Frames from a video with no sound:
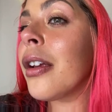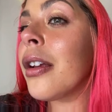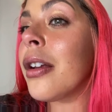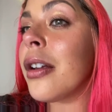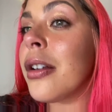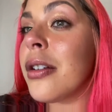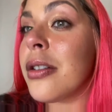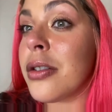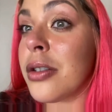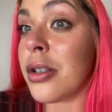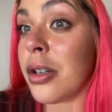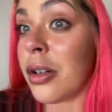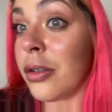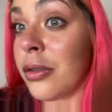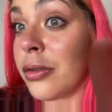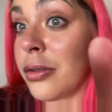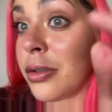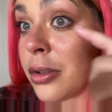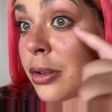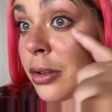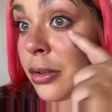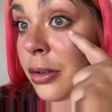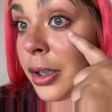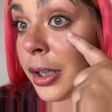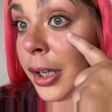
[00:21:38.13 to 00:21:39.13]
So
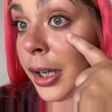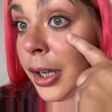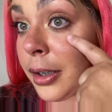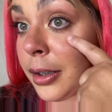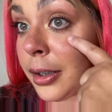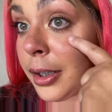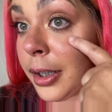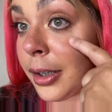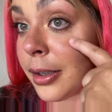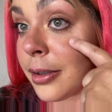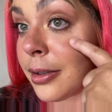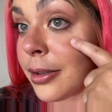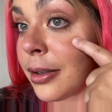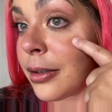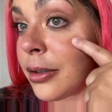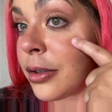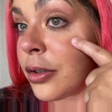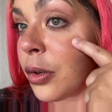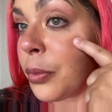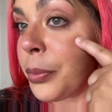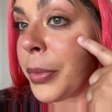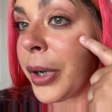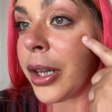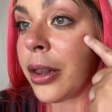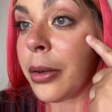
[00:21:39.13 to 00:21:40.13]
again, like I said,
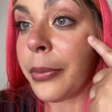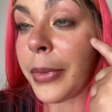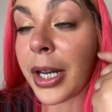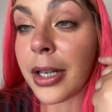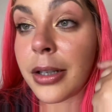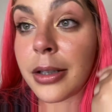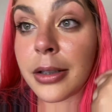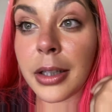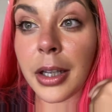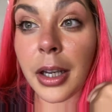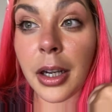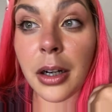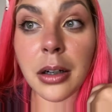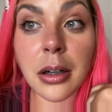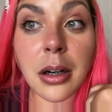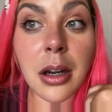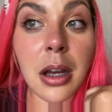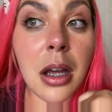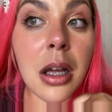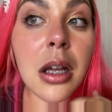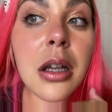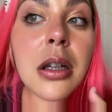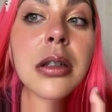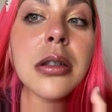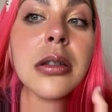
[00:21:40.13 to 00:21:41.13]
don't mind the
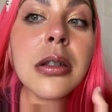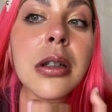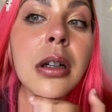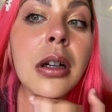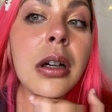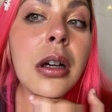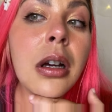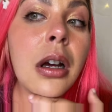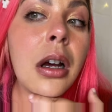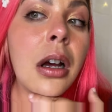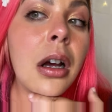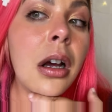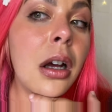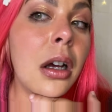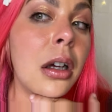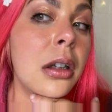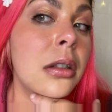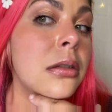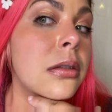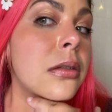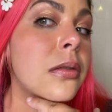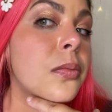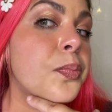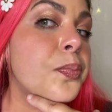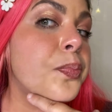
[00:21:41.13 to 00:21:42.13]
mascara.
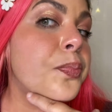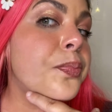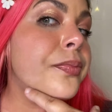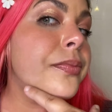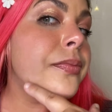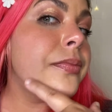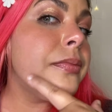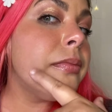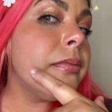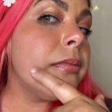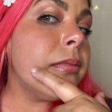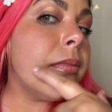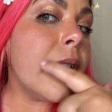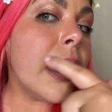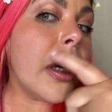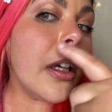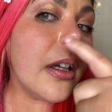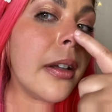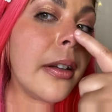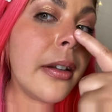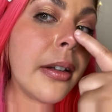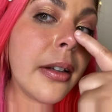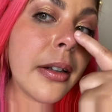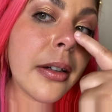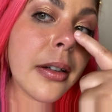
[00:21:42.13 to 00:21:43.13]
But
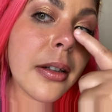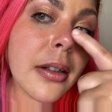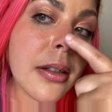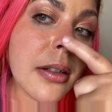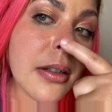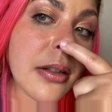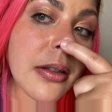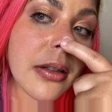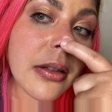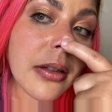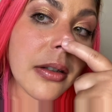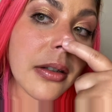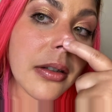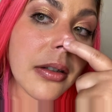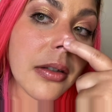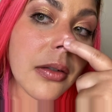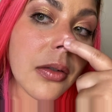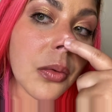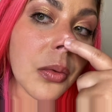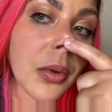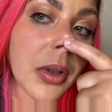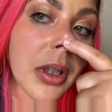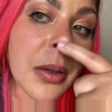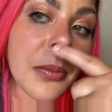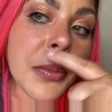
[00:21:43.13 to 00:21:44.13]
here's
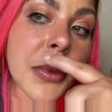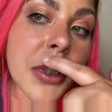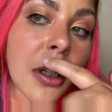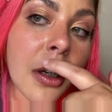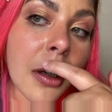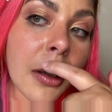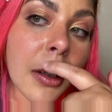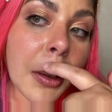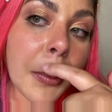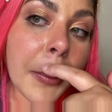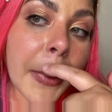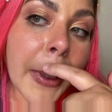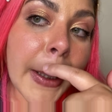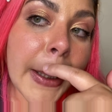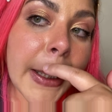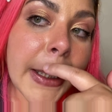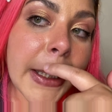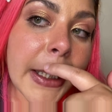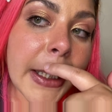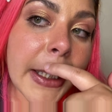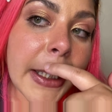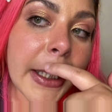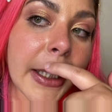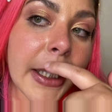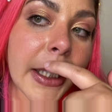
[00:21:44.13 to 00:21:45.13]
what I'm talking about,
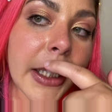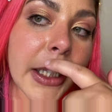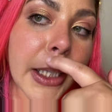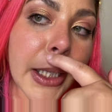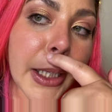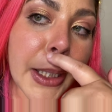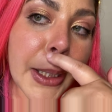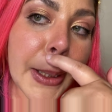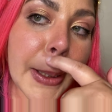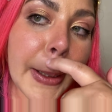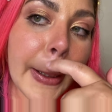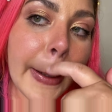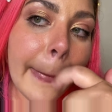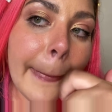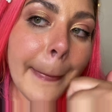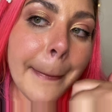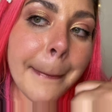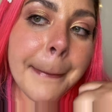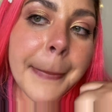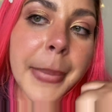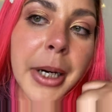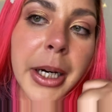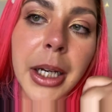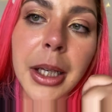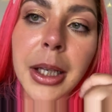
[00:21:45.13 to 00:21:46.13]
the like
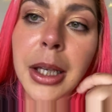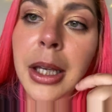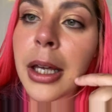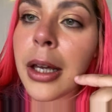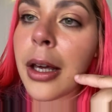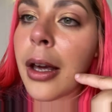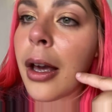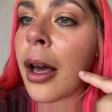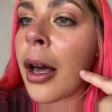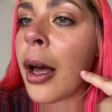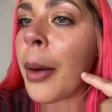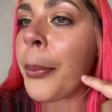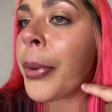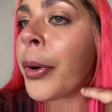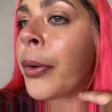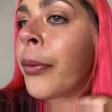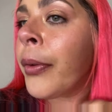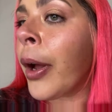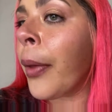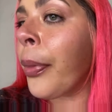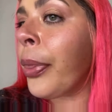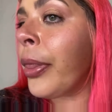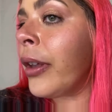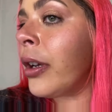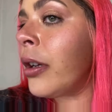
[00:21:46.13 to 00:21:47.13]
breaking up
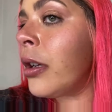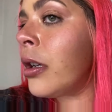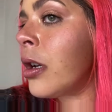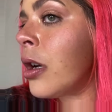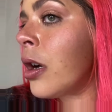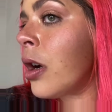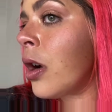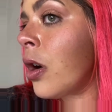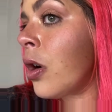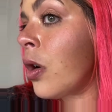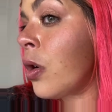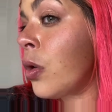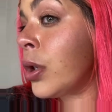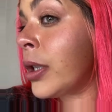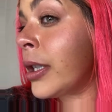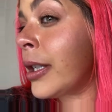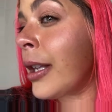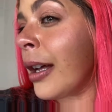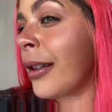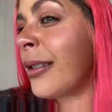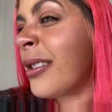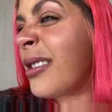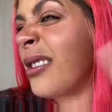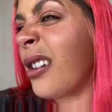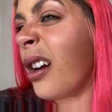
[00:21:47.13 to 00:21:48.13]
around the nose.
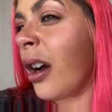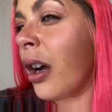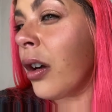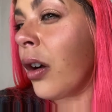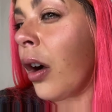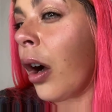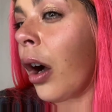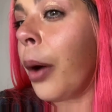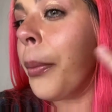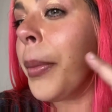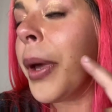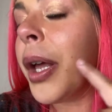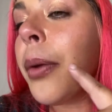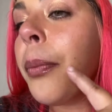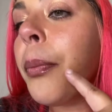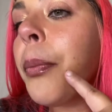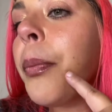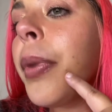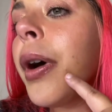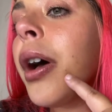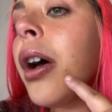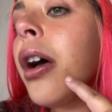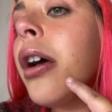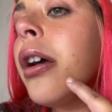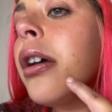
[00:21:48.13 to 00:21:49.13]
That's not common,
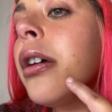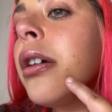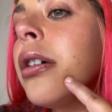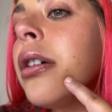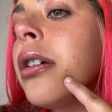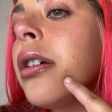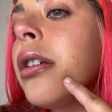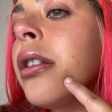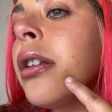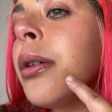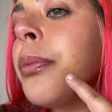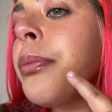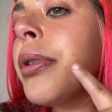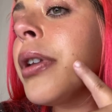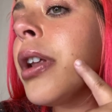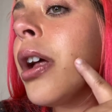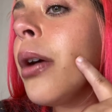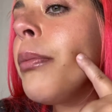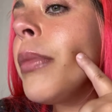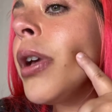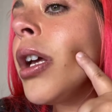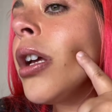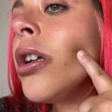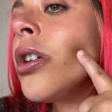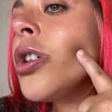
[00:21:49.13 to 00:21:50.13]
but the
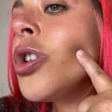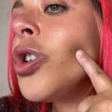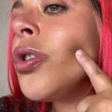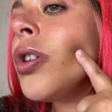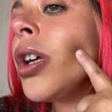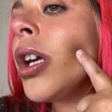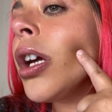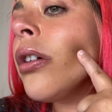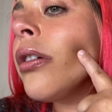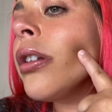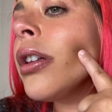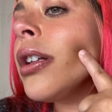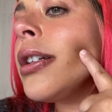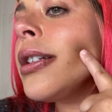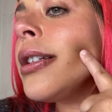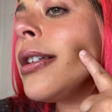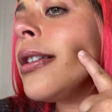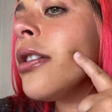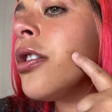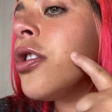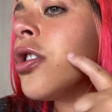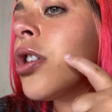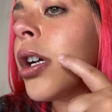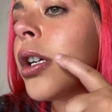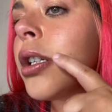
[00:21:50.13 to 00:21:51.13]
blemish, you can't really see the
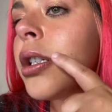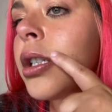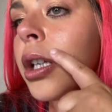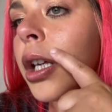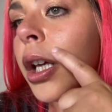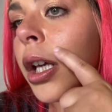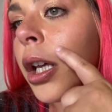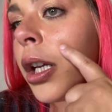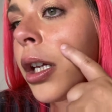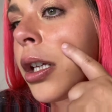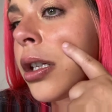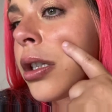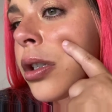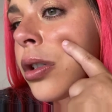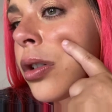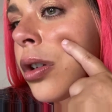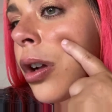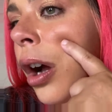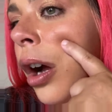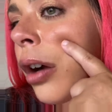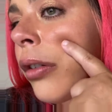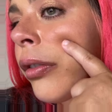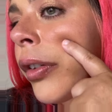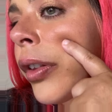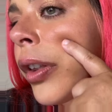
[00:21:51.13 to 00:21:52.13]
dry skin. It's
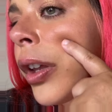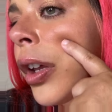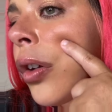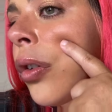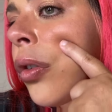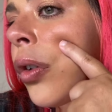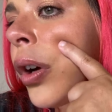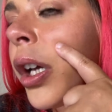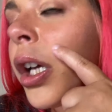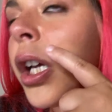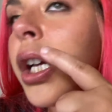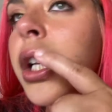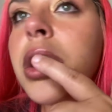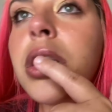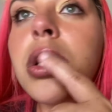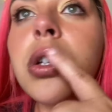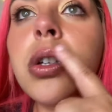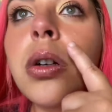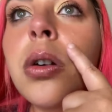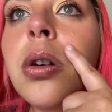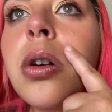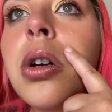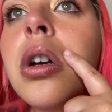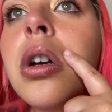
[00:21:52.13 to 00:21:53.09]
not really going into